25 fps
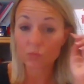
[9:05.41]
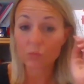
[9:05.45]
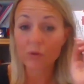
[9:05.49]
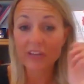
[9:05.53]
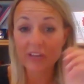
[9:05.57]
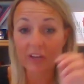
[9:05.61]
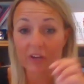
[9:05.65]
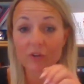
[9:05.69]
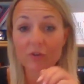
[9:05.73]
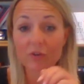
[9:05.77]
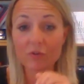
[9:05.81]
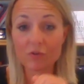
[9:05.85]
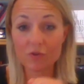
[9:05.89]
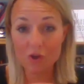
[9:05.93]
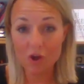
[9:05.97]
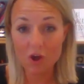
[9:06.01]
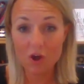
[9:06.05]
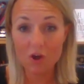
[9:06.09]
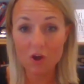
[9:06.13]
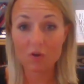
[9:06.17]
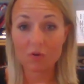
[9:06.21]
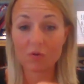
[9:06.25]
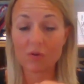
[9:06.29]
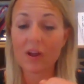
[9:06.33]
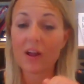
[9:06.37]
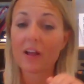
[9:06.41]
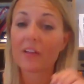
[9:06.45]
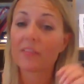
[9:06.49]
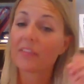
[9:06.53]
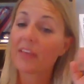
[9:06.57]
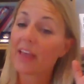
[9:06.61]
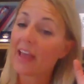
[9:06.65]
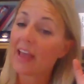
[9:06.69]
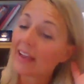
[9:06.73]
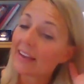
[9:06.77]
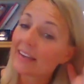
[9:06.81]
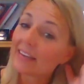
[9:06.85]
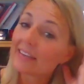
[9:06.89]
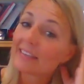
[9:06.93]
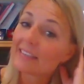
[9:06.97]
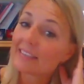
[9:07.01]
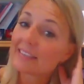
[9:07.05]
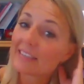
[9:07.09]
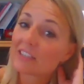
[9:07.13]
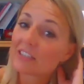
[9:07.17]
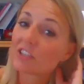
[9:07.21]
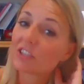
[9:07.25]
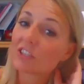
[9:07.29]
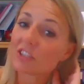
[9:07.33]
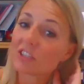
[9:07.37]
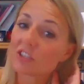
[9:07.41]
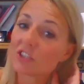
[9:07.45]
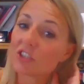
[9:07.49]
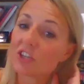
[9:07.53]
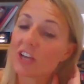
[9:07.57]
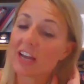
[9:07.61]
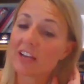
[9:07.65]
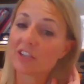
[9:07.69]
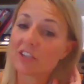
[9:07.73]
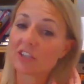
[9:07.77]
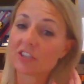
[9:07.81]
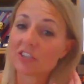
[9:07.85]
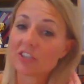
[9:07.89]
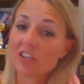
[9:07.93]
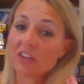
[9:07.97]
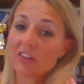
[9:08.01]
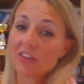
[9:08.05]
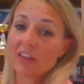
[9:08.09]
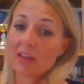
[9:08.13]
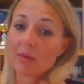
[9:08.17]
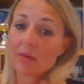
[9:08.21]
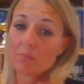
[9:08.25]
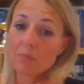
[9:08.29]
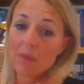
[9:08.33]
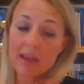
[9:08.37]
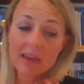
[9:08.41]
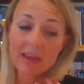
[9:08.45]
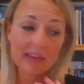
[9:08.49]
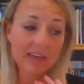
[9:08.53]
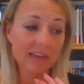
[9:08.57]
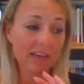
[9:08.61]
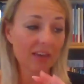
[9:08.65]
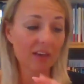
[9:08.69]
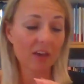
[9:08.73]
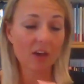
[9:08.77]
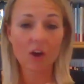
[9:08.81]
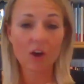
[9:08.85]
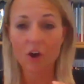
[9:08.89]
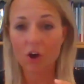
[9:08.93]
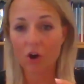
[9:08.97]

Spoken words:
we can know that any decisions and changes that they make